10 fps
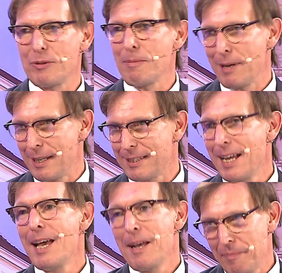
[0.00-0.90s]
replaced.
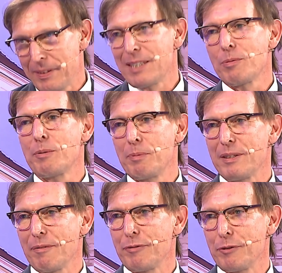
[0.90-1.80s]
This would be
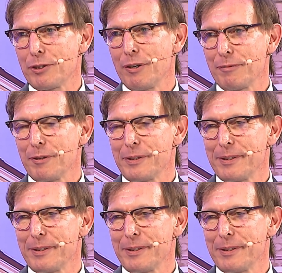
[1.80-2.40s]
the future, of course.